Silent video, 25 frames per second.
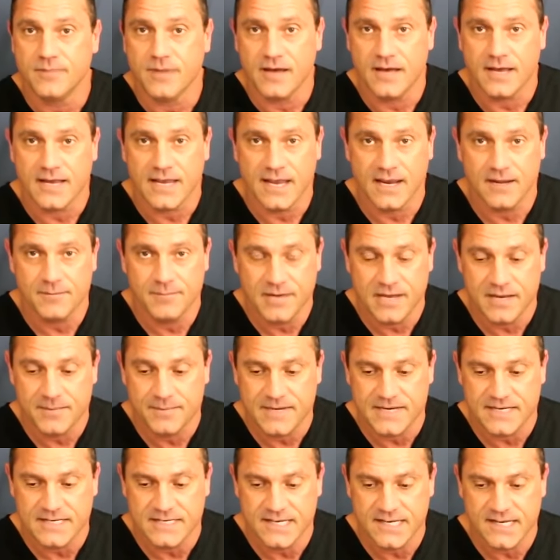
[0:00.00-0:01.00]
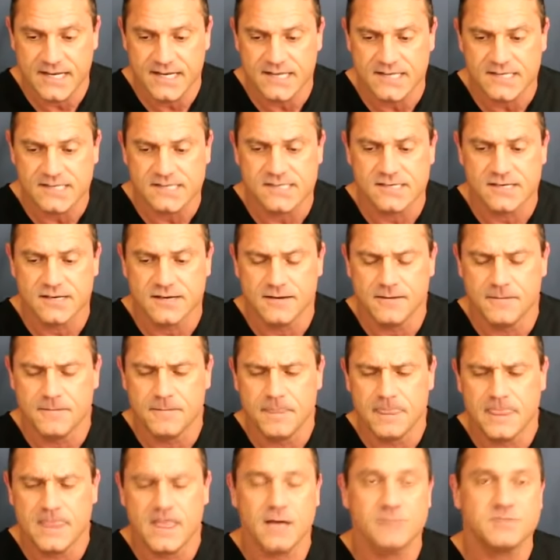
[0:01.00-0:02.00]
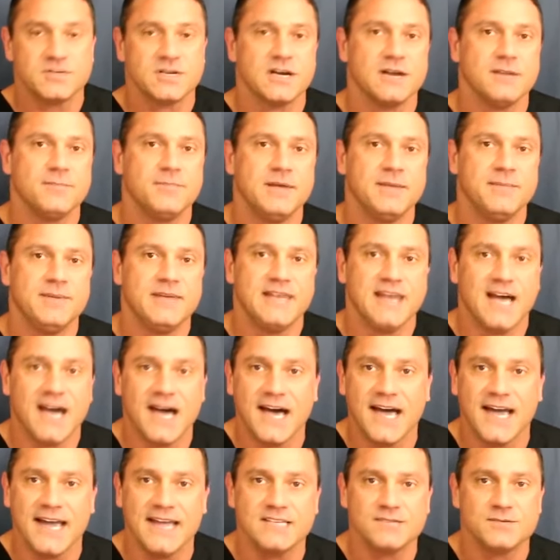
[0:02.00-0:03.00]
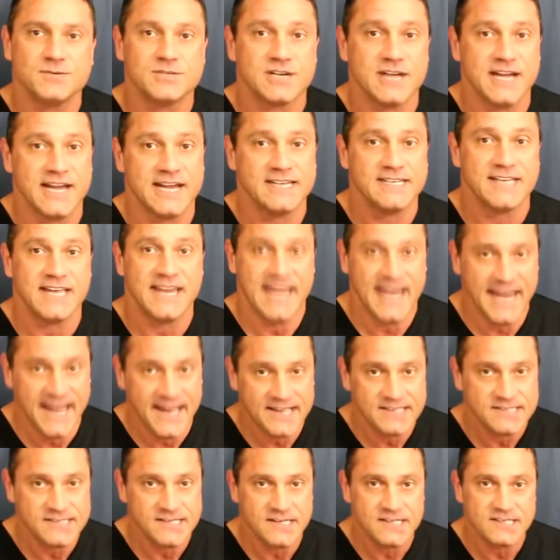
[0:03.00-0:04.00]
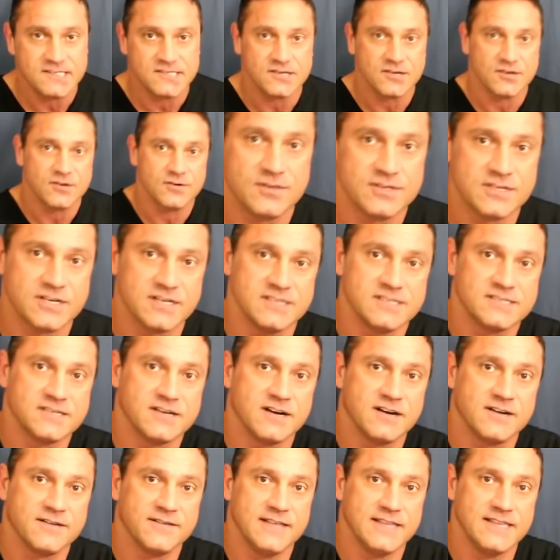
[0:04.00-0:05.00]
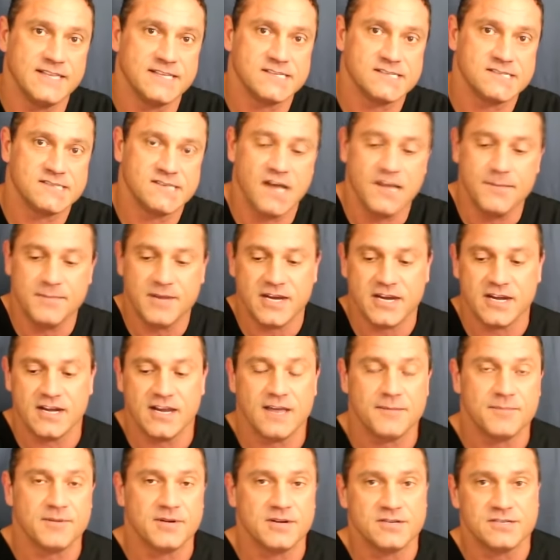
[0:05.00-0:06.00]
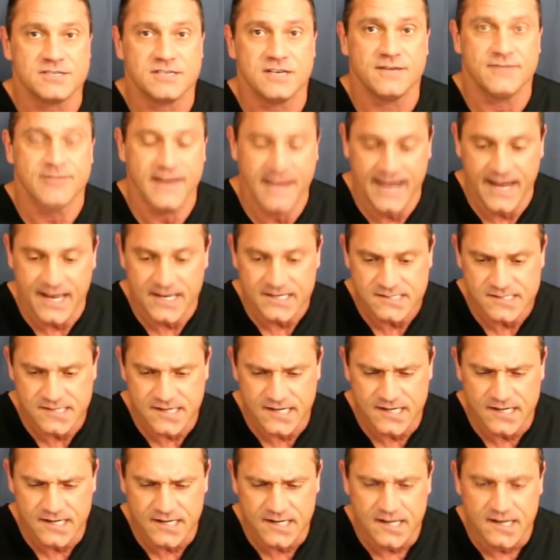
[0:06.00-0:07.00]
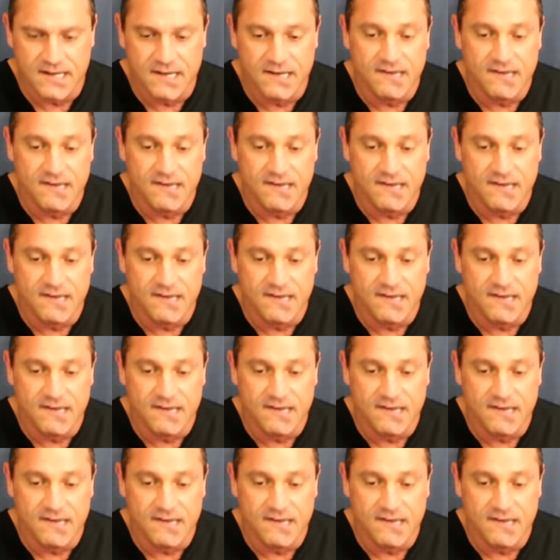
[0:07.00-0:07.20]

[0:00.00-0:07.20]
Again, PPTs, no, I'm sorry, PPIs, which are anti-acid, so it's going to start out the stomach and not produce enough acid.